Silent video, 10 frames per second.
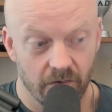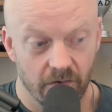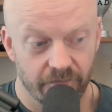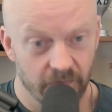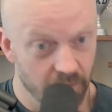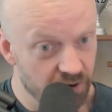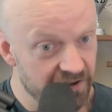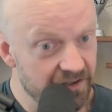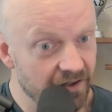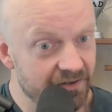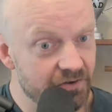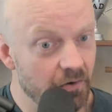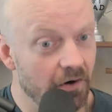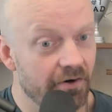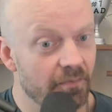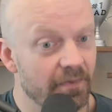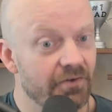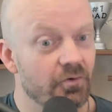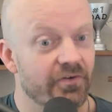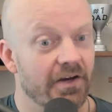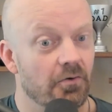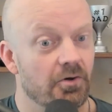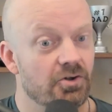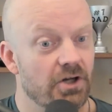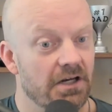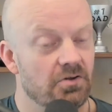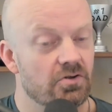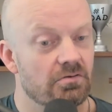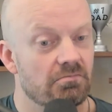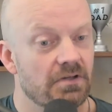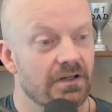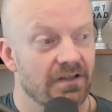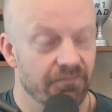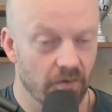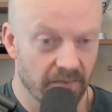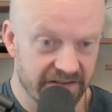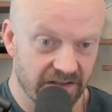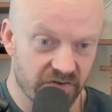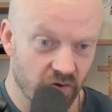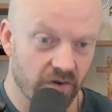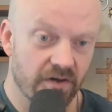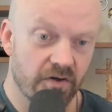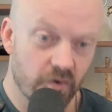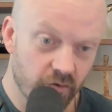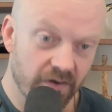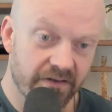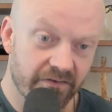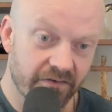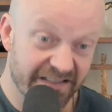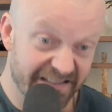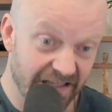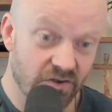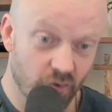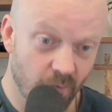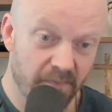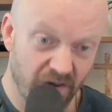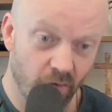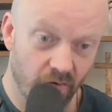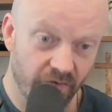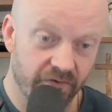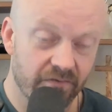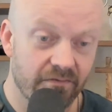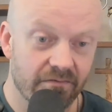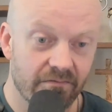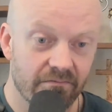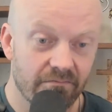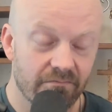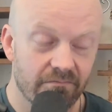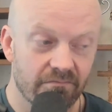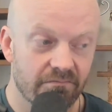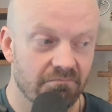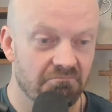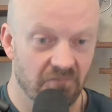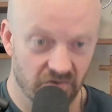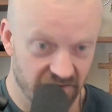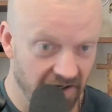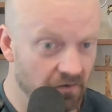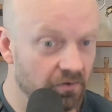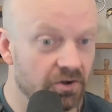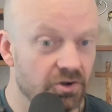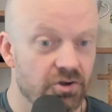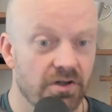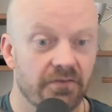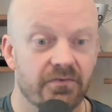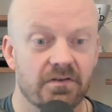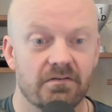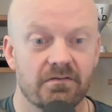if you push detox too hard, your menstrual cycle could change. If you're missing certain nutrients, essential minerals, your cycle could shift.